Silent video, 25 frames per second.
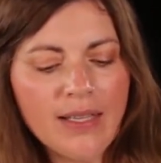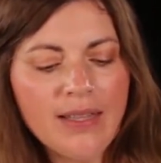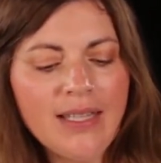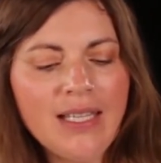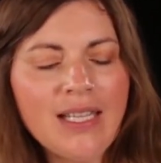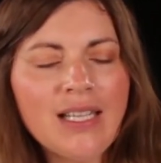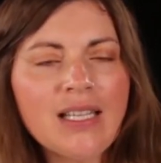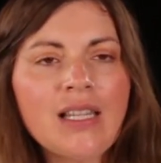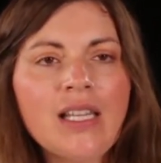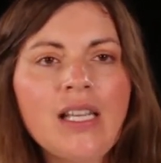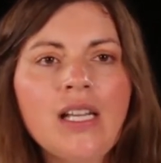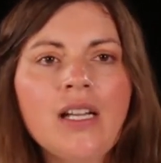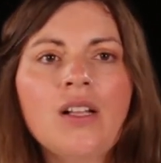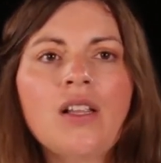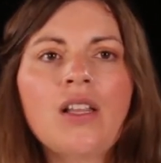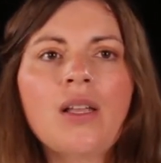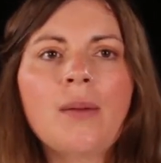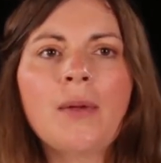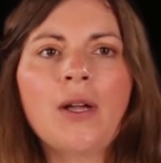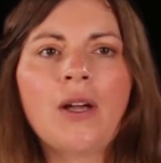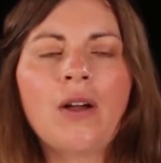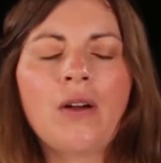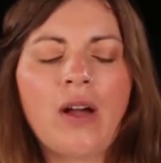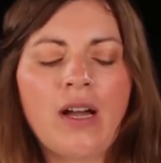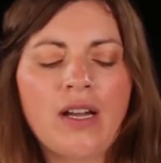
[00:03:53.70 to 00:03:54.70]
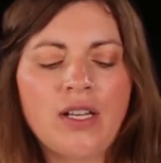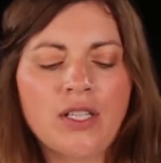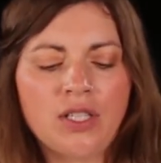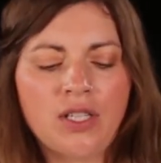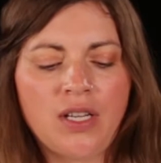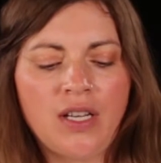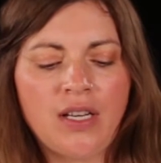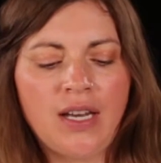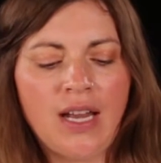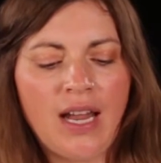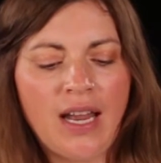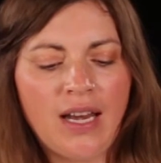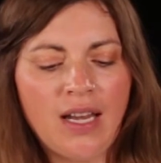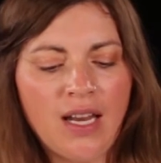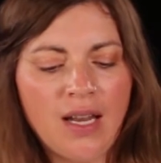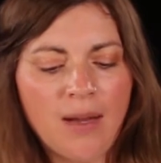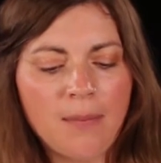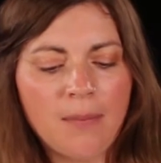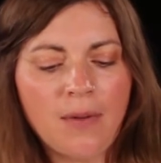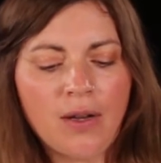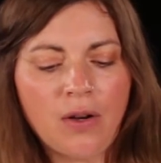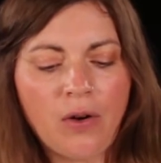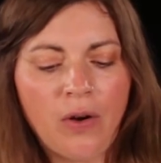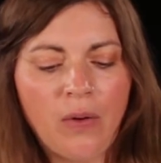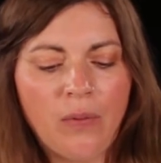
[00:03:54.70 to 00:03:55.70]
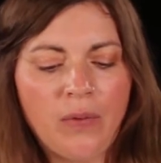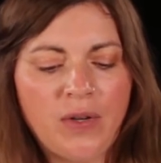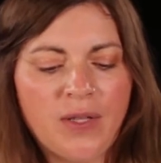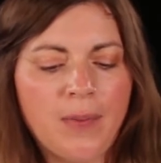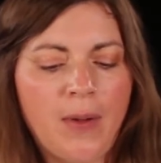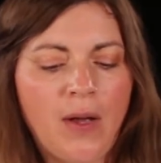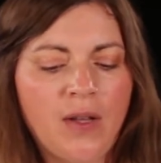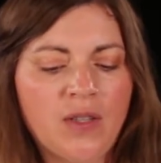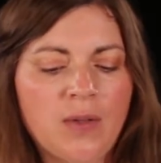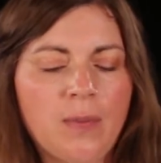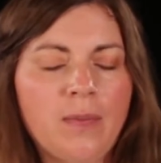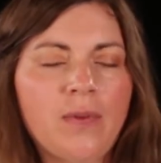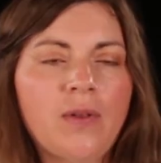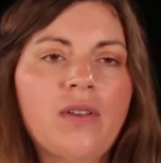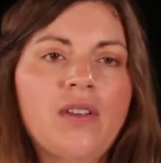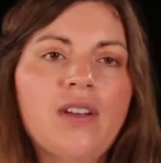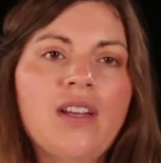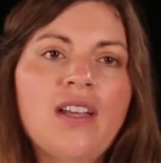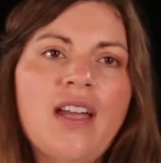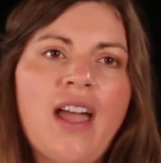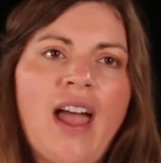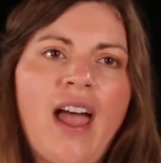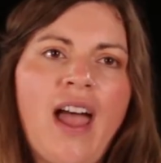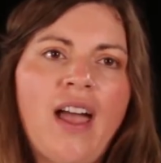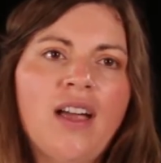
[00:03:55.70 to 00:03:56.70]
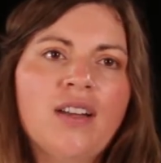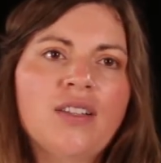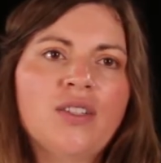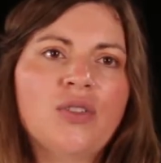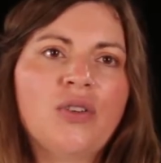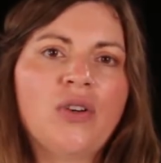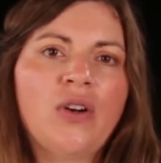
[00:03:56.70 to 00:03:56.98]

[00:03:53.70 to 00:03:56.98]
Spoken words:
The Illegal Immigration and Immigrant Responsibility Act,